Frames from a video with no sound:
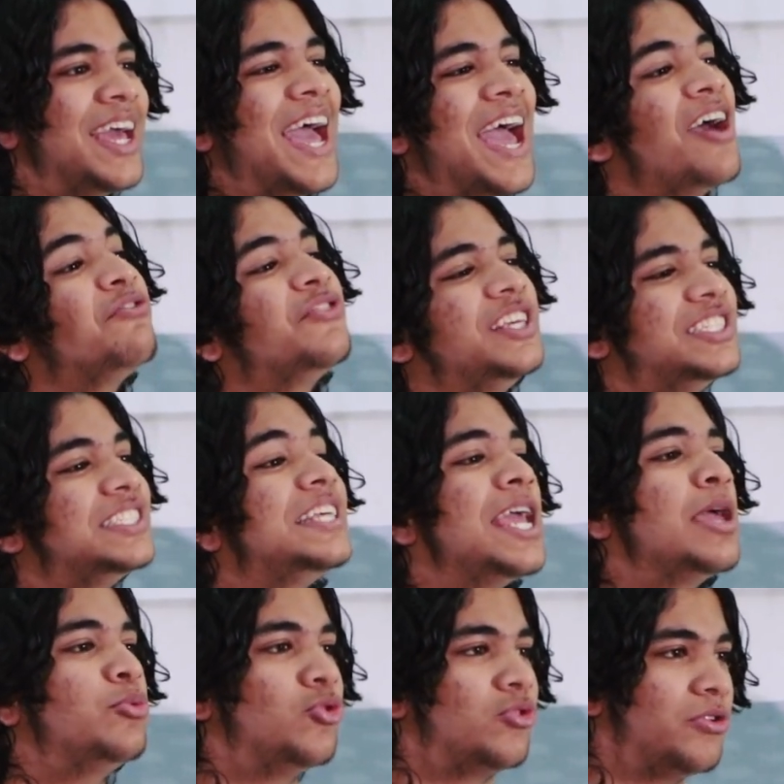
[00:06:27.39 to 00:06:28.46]
have the
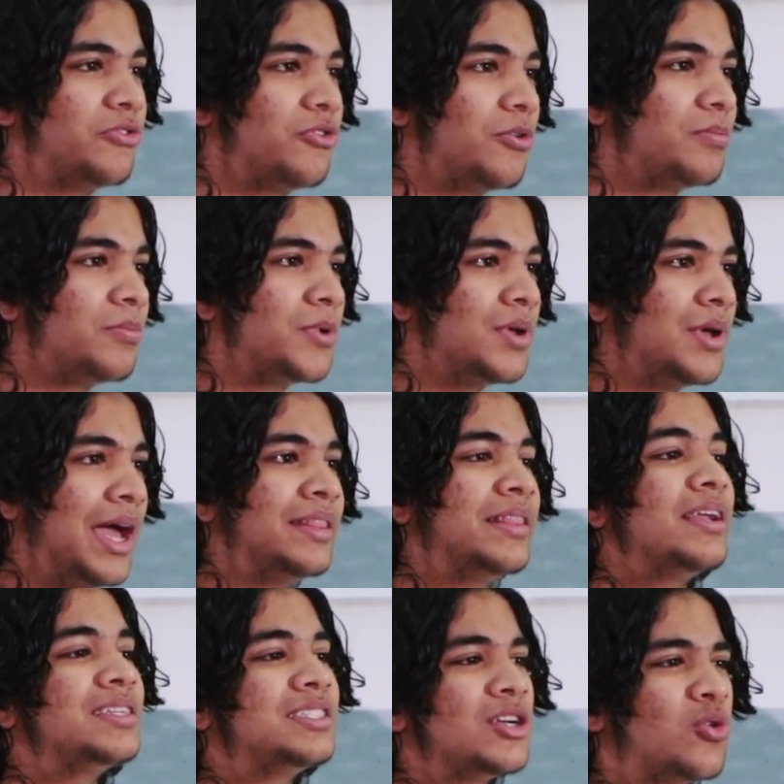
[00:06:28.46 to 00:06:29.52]
same uniform and
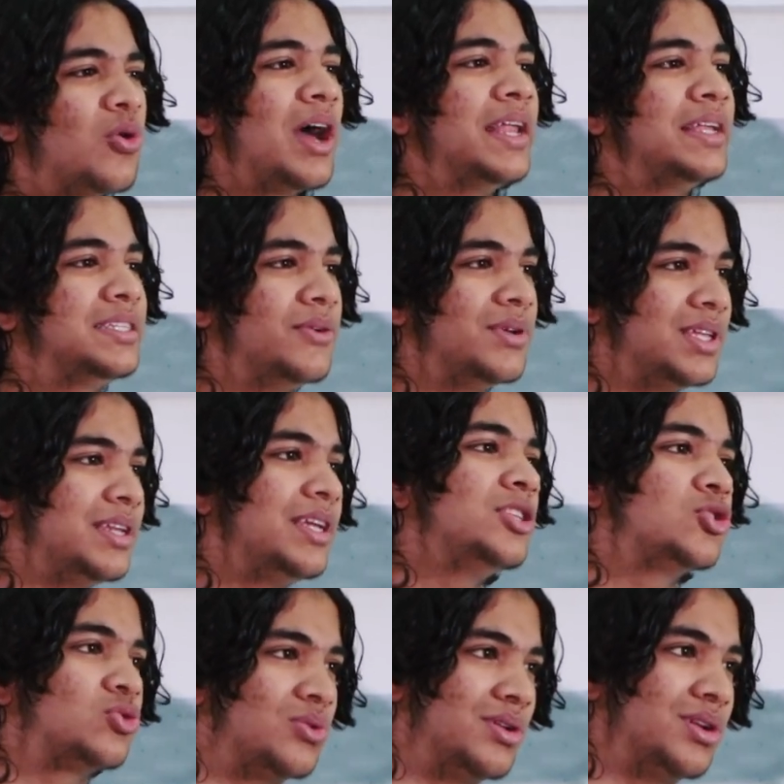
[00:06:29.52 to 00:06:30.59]
there is equality within
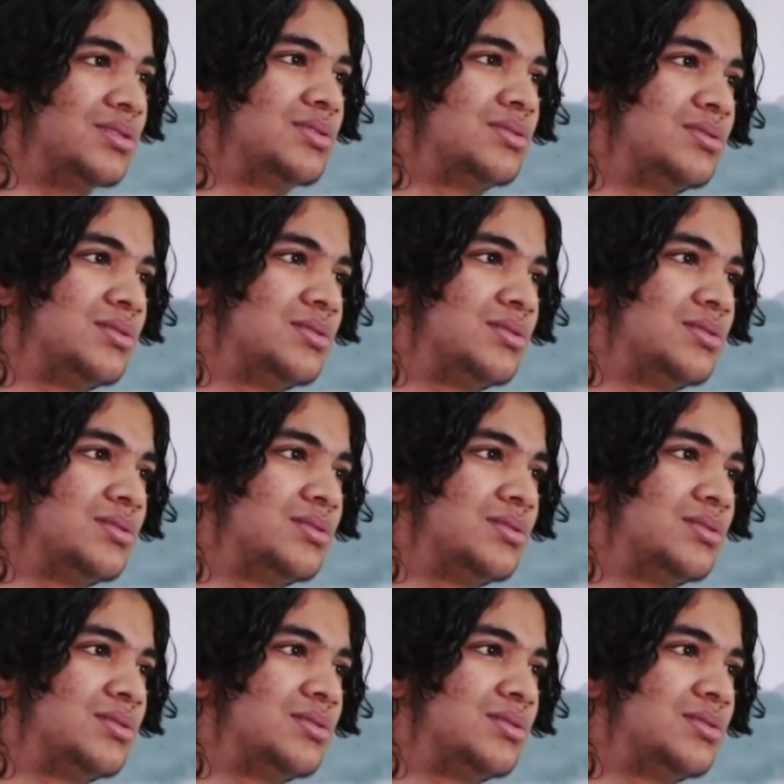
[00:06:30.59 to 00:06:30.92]
each student